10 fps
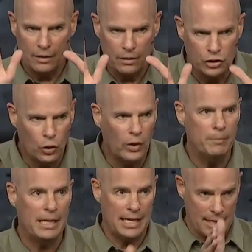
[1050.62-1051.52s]
Join
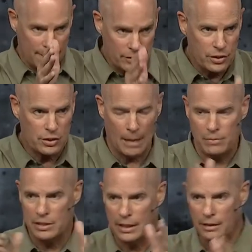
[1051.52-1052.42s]
me. This is, I'm
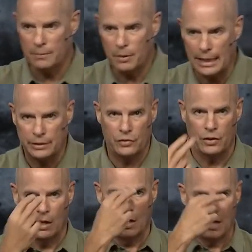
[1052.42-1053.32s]
seeking to practice.
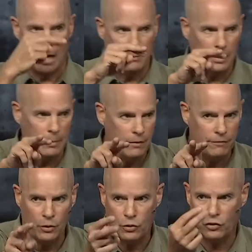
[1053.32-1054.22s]
I'm going to be
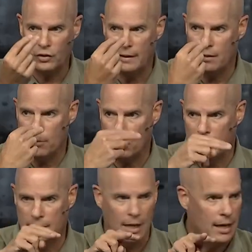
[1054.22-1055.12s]
focused in the
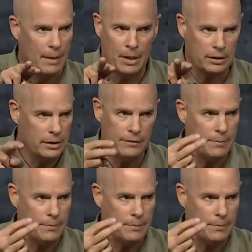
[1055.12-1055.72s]
moment. I'm not going to live in the